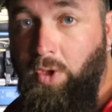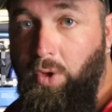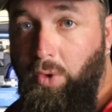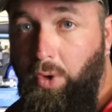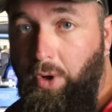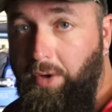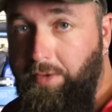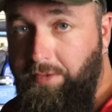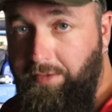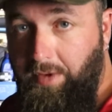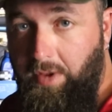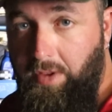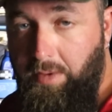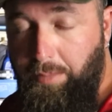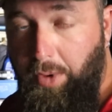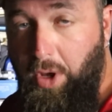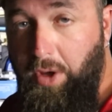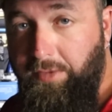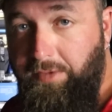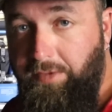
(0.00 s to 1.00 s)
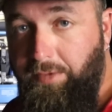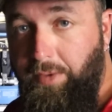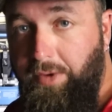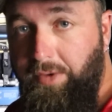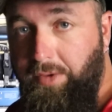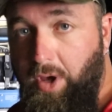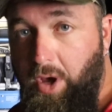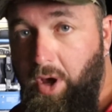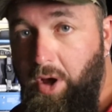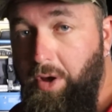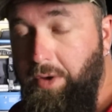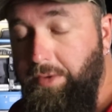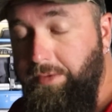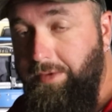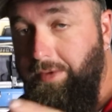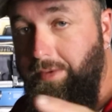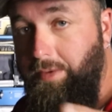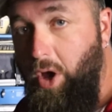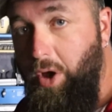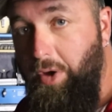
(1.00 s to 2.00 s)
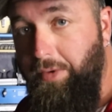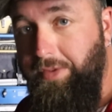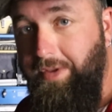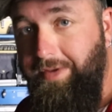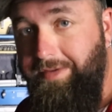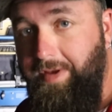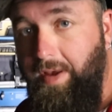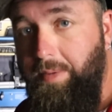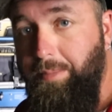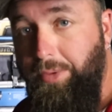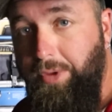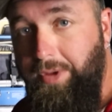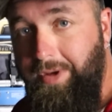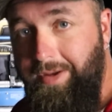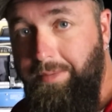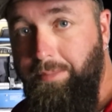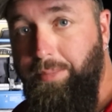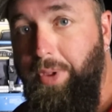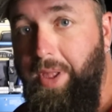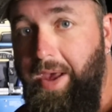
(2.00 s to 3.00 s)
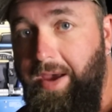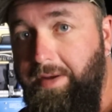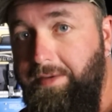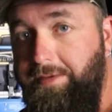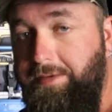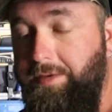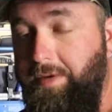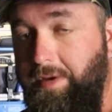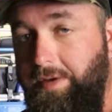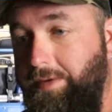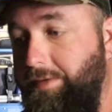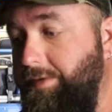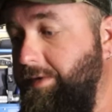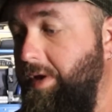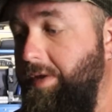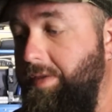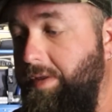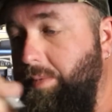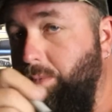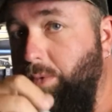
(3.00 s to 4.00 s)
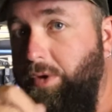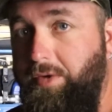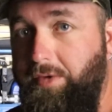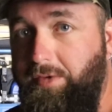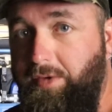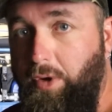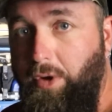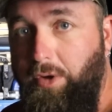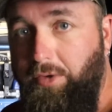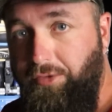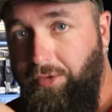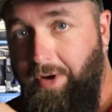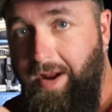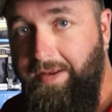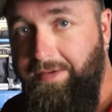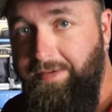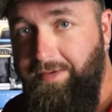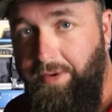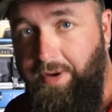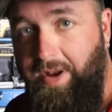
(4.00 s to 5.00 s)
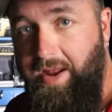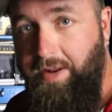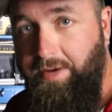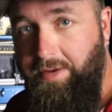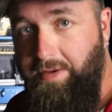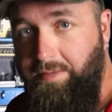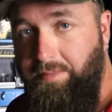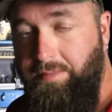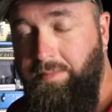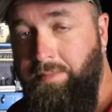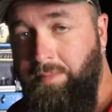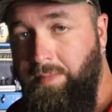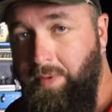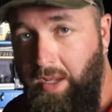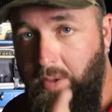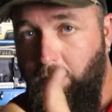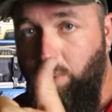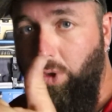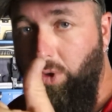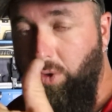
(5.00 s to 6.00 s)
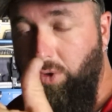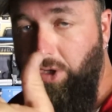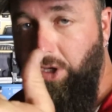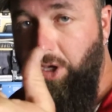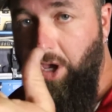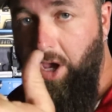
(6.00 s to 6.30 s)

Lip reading: Alright, so the bolts are in the holes holding the template in place. So then we just gotta trace around it and we're good to